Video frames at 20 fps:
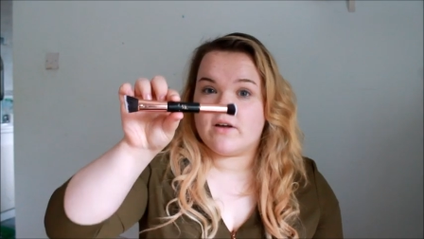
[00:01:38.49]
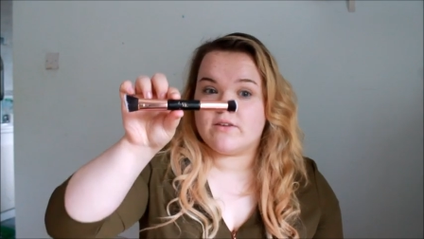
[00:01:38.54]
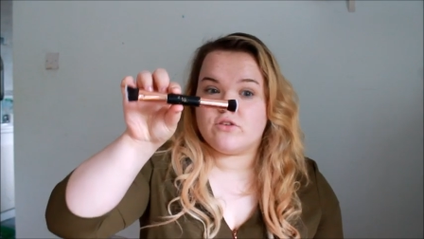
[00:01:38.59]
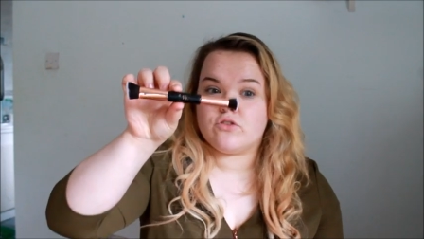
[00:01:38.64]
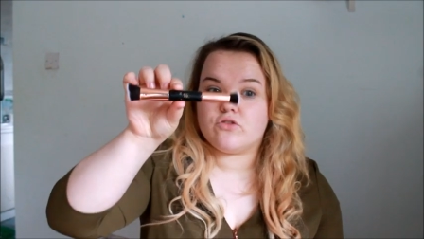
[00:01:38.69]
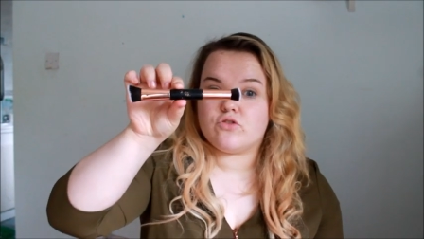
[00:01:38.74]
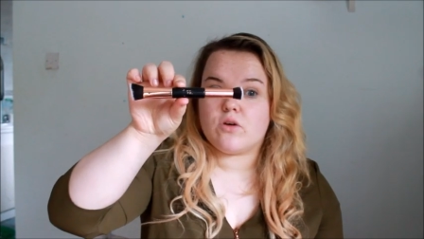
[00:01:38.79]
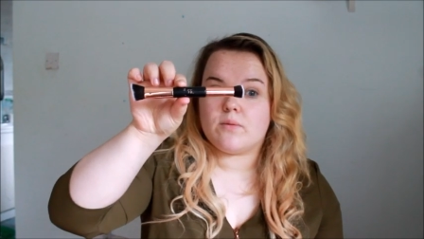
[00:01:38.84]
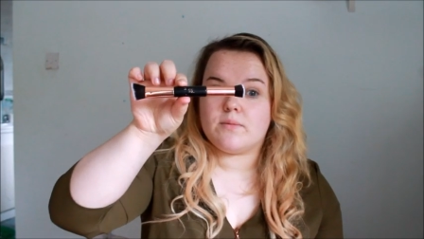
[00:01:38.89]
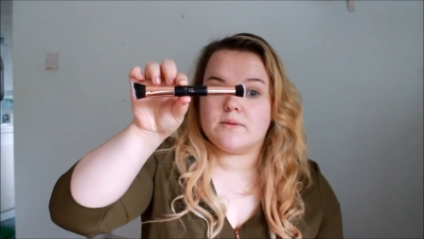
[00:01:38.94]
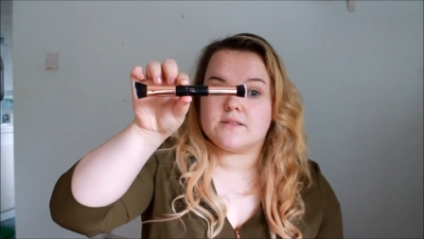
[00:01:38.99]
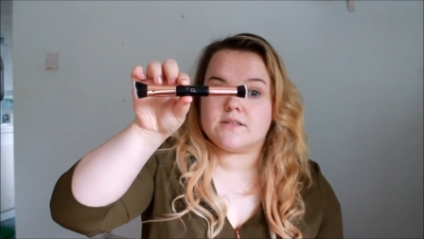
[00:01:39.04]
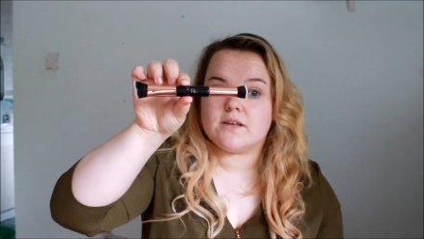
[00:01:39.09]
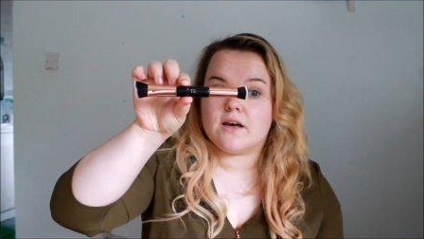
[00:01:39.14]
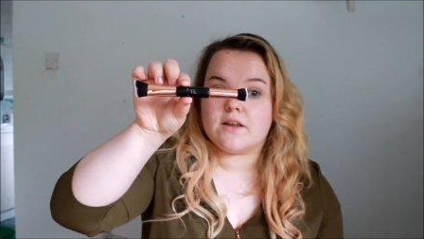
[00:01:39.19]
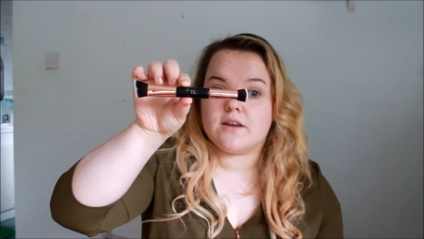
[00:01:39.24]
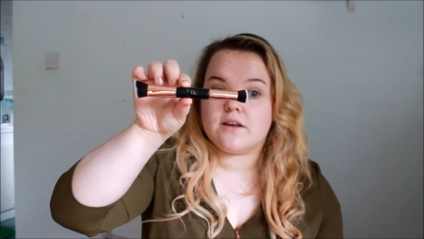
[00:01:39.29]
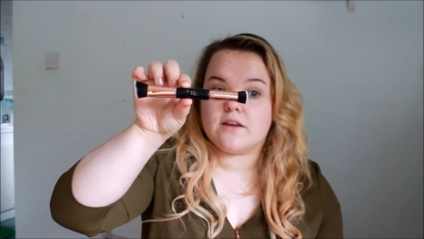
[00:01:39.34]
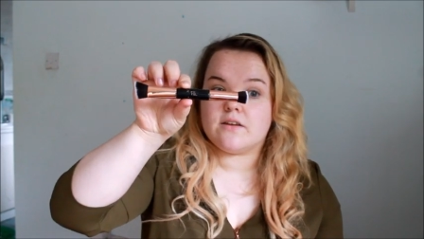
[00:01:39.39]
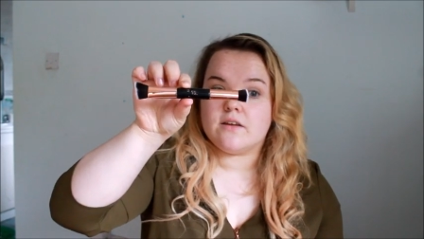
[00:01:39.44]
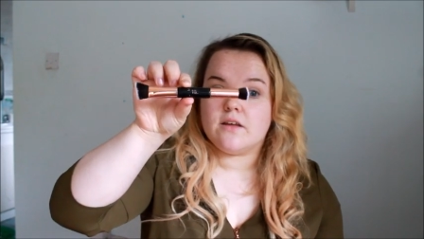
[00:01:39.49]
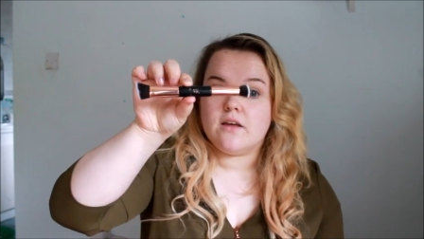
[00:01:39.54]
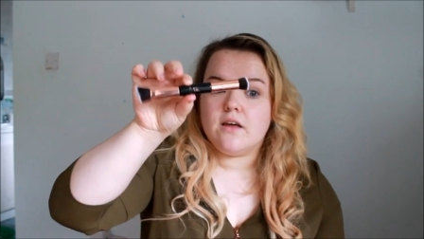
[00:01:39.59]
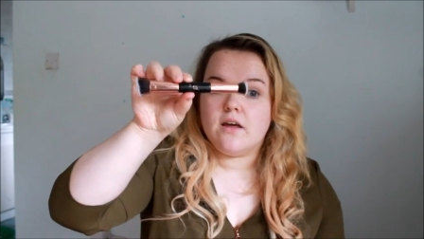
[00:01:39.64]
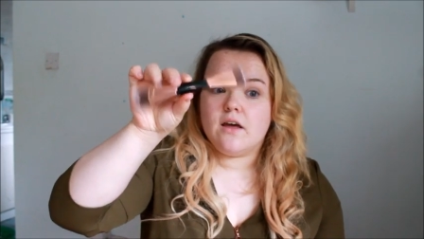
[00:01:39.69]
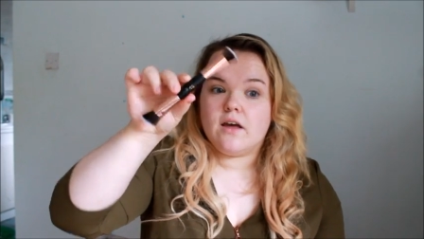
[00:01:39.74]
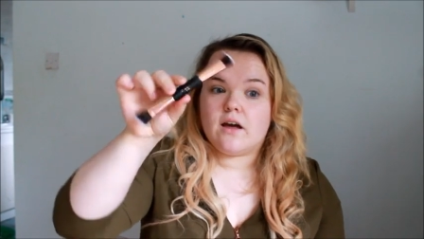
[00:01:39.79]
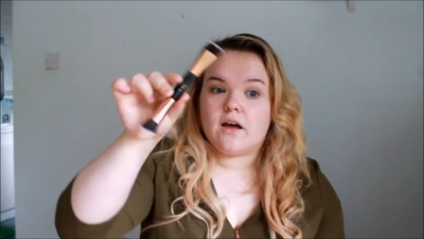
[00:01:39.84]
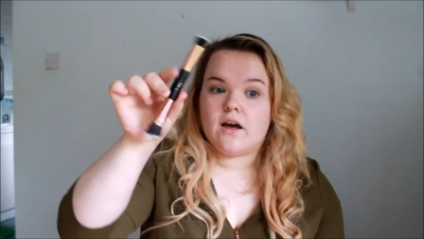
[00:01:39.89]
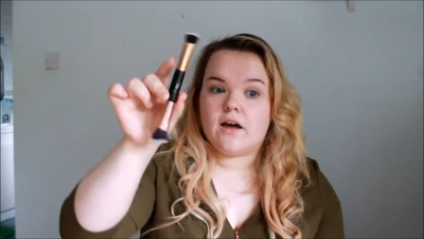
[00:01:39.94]
It's just double-sided,
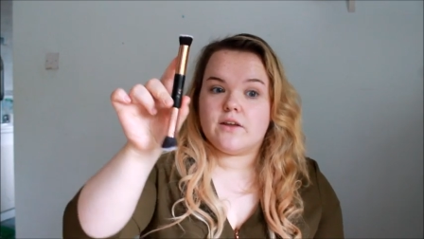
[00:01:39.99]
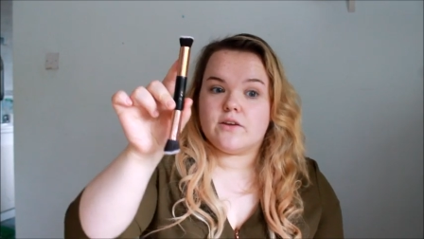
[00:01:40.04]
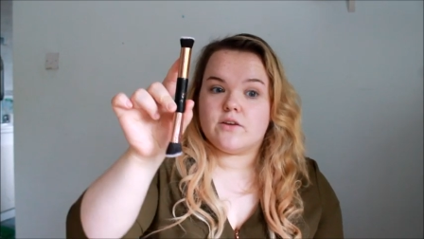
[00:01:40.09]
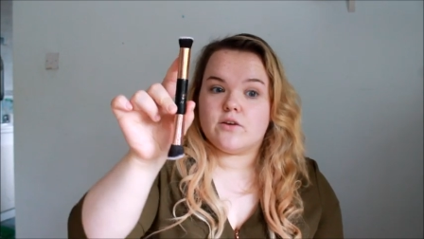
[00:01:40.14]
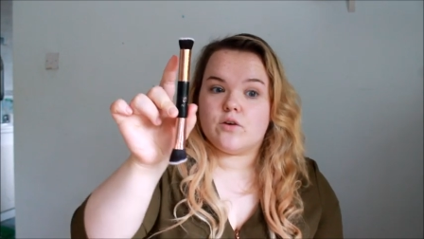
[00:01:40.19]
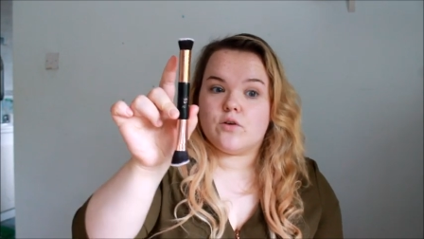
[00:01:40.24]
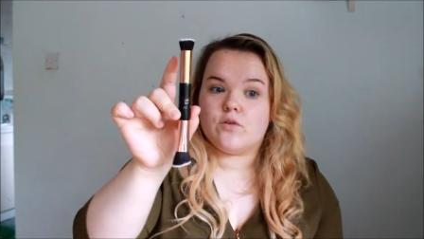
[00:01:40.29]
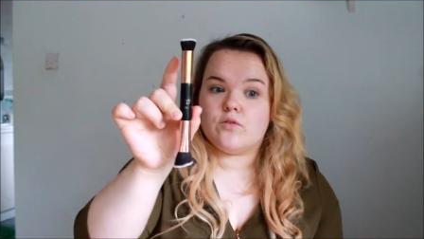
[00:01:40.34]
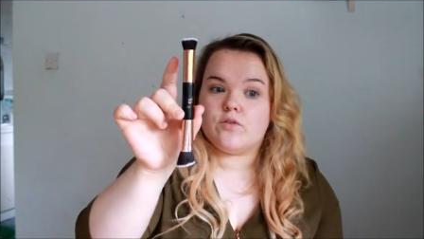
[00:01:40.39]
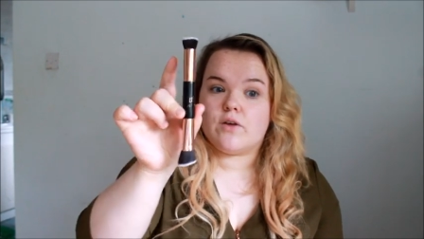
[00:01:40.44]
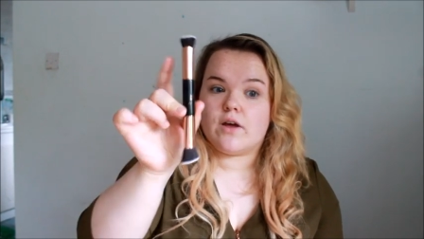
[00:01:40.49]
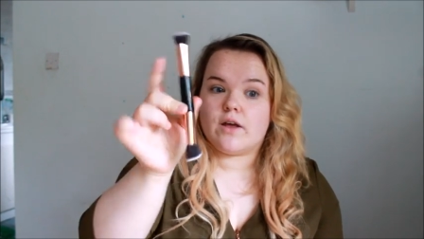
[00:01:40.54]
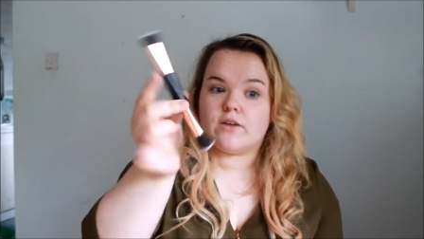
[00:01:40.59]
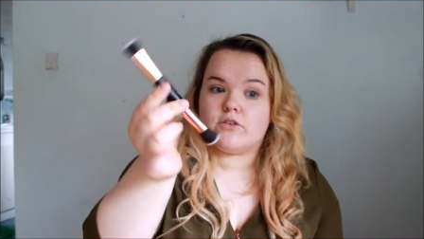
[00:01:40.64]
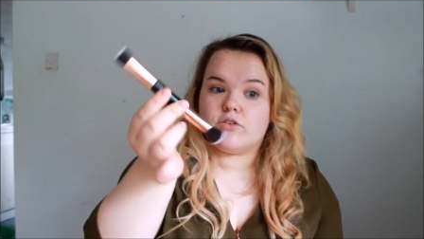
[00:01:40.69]
kind of